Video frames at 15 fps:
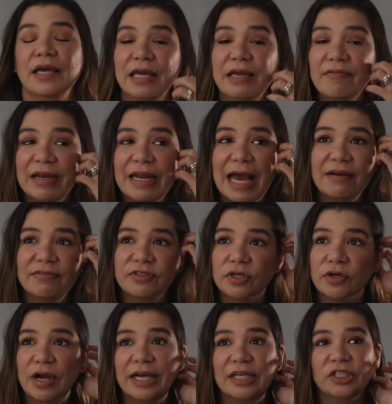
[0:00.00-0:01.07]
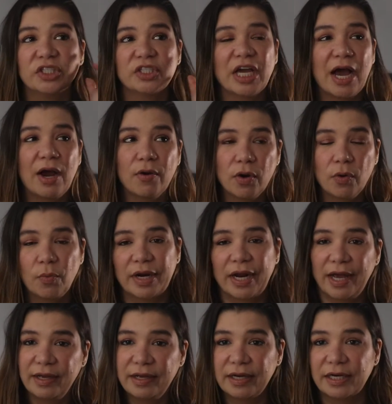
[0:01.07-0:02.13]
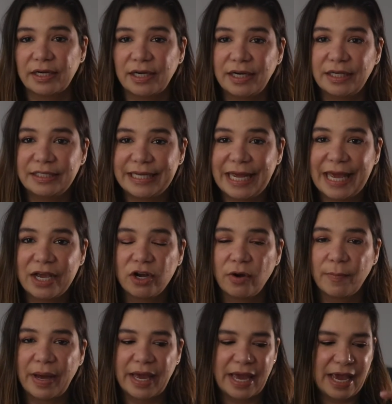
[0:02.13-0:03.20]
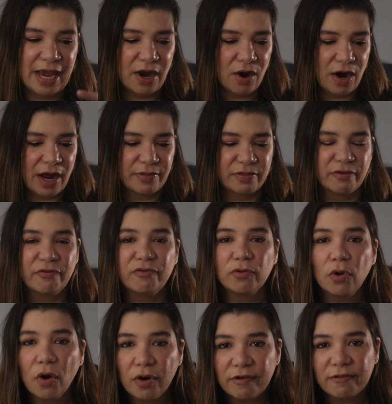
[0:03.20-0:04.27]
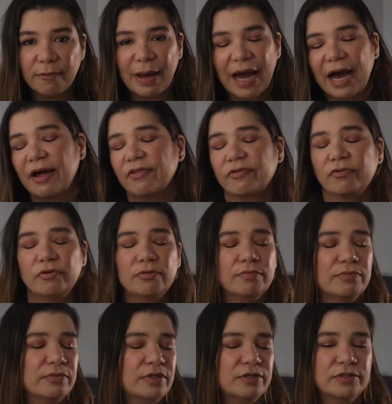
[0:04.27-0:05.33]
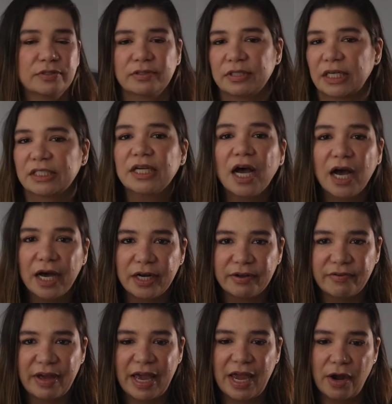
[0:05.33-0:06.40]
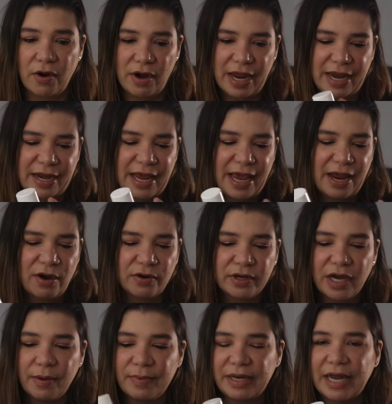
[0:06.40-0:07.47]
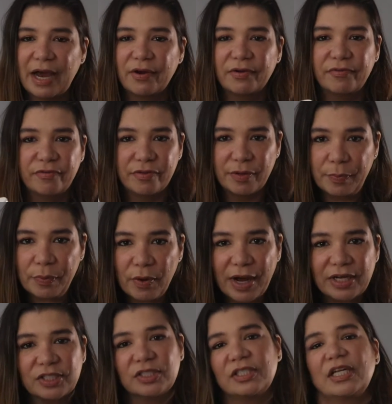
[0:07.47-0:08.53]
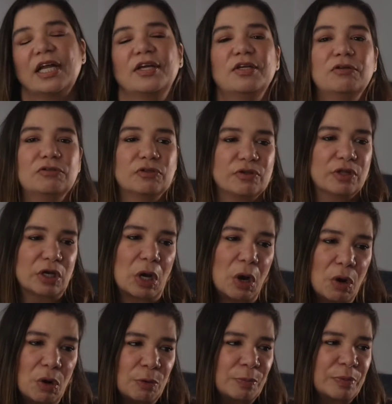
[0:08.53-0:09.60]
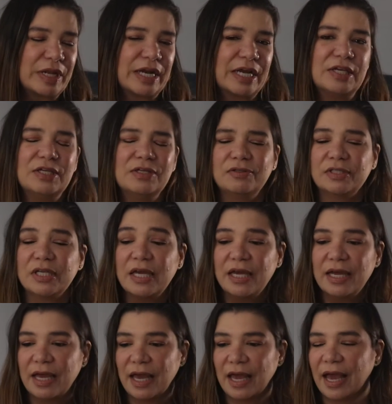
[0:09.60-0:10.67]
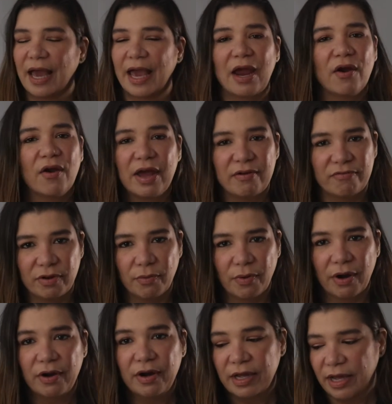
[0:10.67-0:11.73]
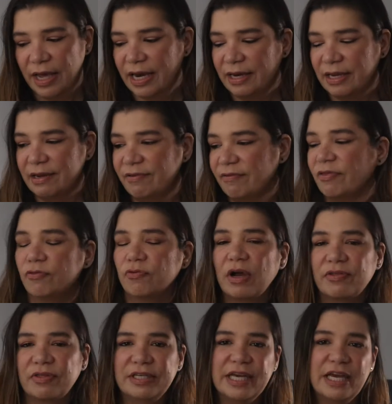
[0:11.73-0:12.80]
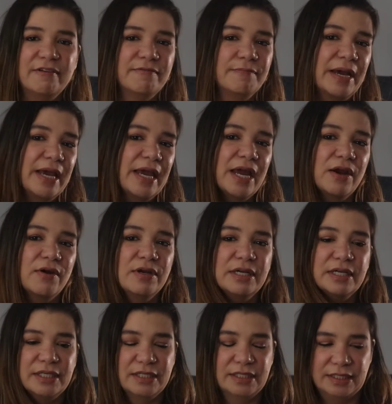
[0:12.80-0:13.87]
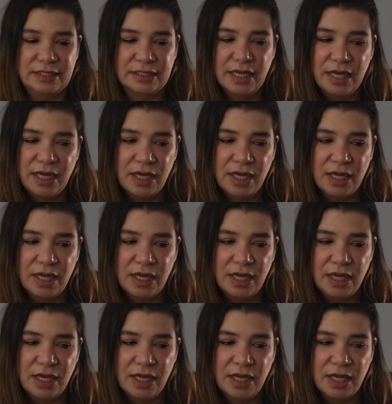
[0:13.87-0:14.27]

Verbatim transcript: even after I shower, when I untangle my hair on the floor of the bathroom, there's a ton of hair, and hair coming out of the brush that I use or the comb that I use, hair everywhere. And even throughout the day, if my hair is